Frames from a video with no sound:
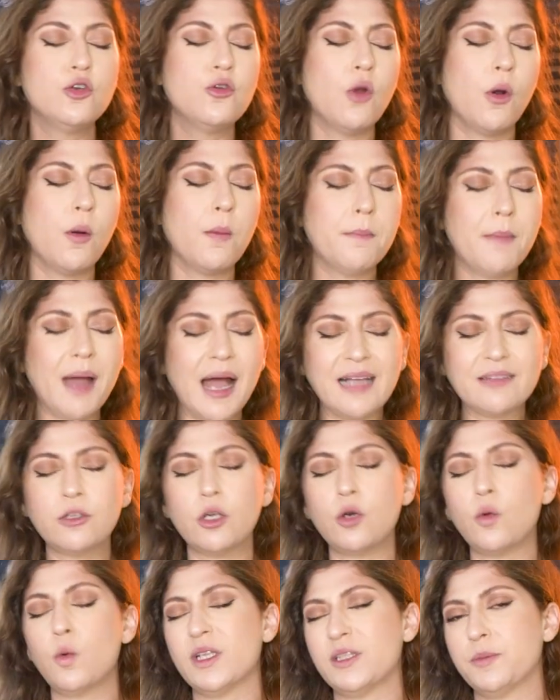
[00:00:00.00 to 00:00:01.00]
no
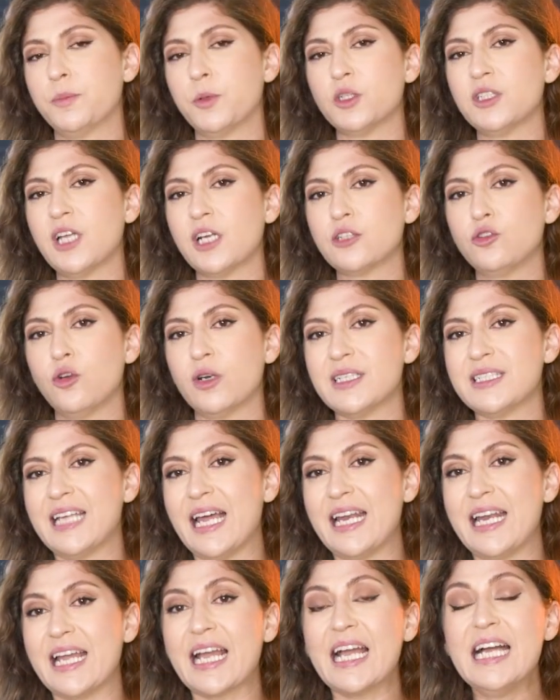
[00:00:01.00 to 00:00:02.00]
matter what product you are
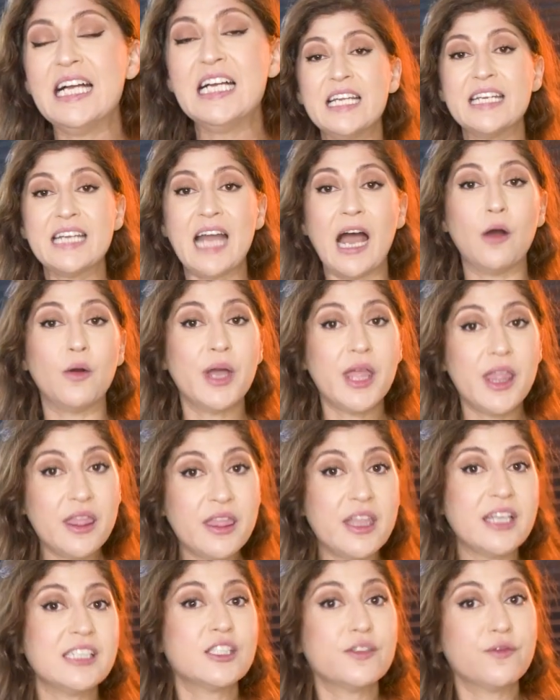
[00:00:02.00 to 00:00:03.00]
selling. Now,
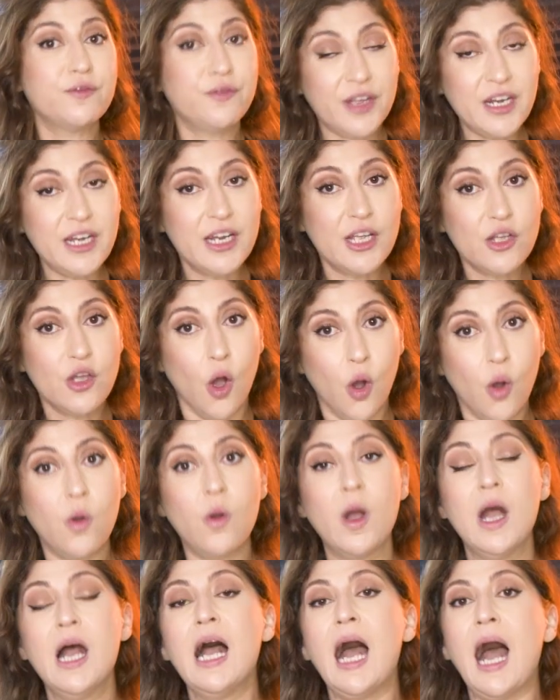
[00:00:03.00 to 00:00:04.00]
in this
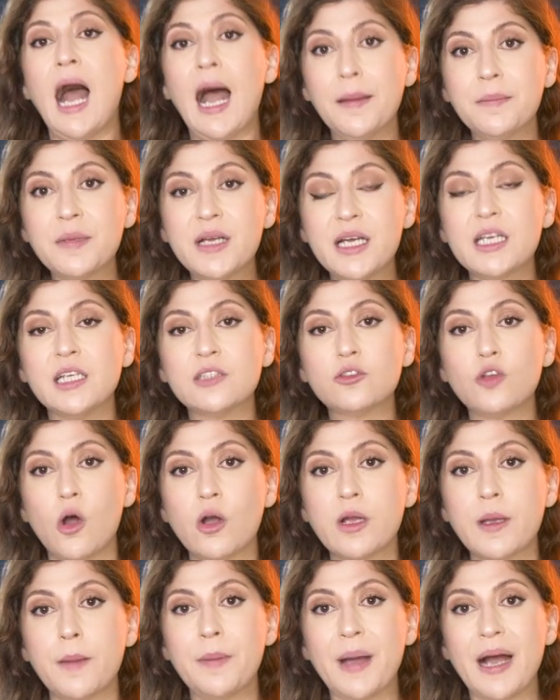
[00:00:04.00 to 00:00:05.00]
video, I'm going to
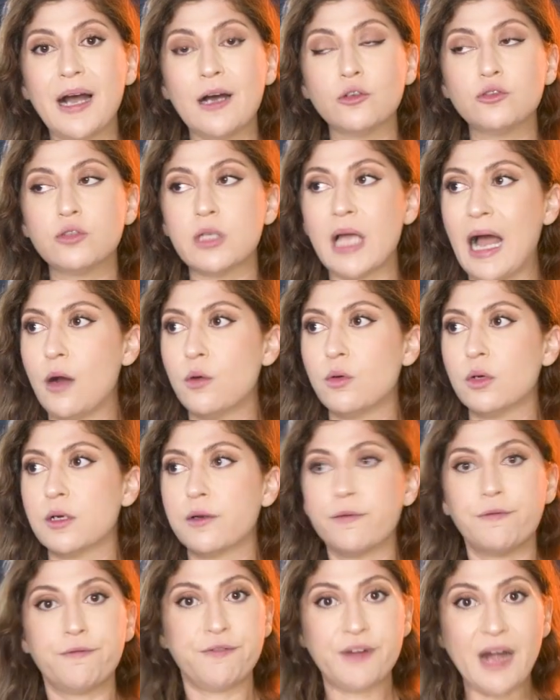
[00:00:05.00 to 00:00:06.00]
talk about
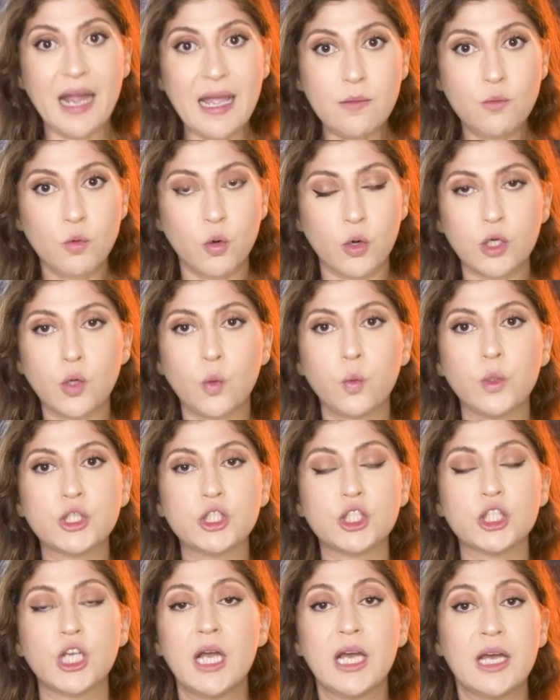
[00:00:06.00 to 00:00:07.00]
our framework,
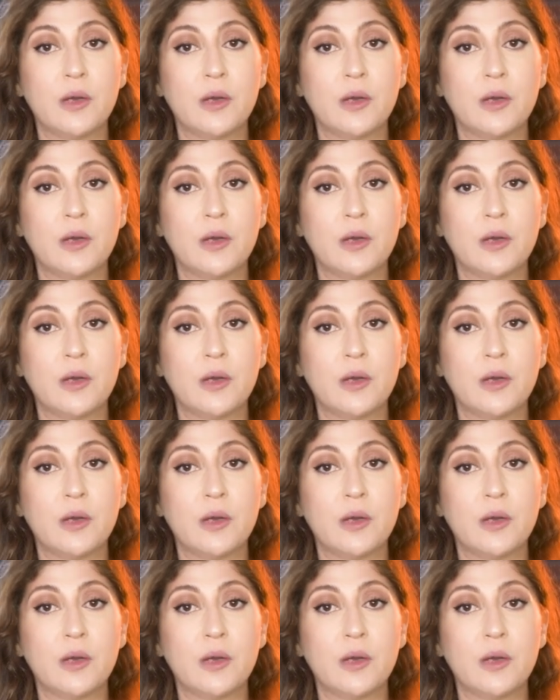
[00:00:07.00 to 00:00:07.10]
which